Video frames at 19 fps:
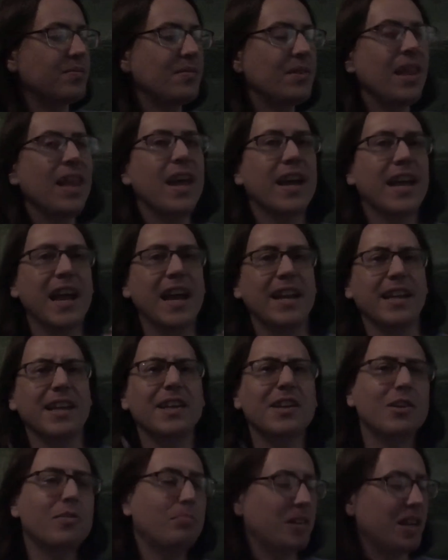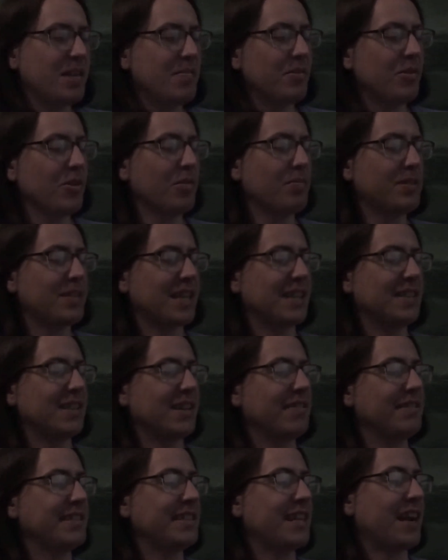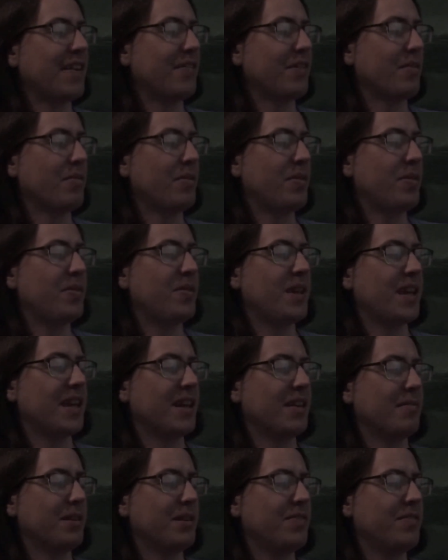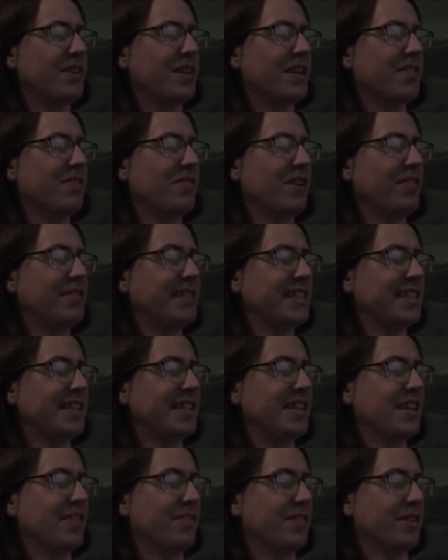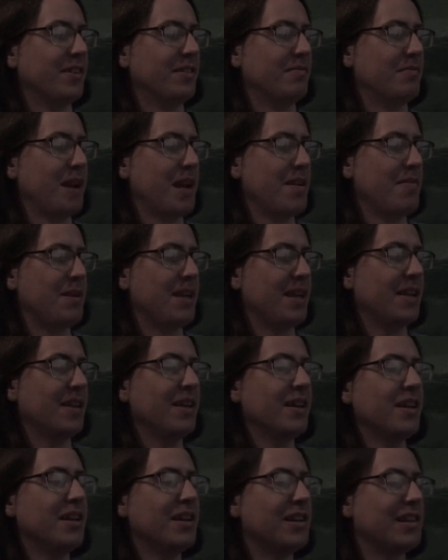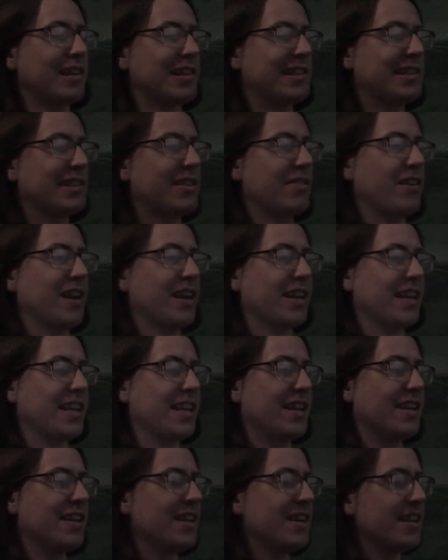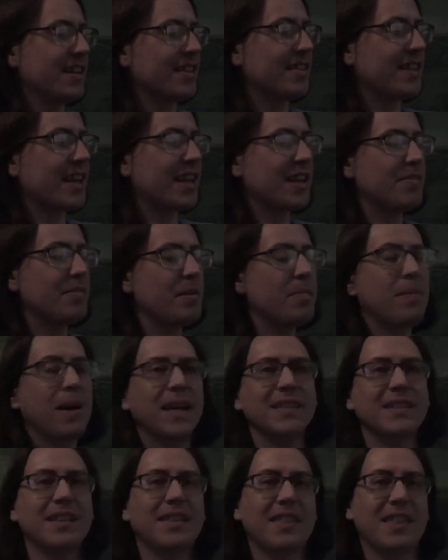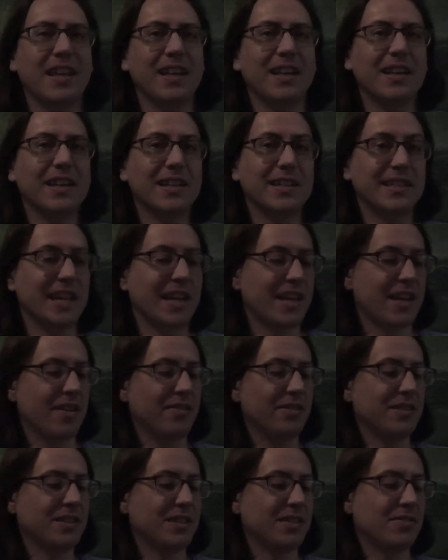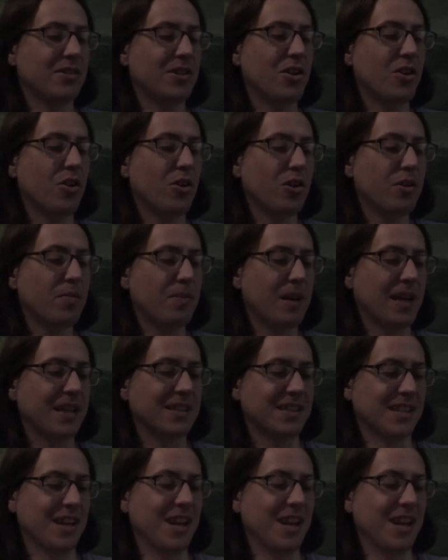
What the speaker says: again, you could pre-boil the potatoes and have them thicker, but if you're going to roast it in the oven, maybe just directly, they're going to be better thin because they're going to cook better.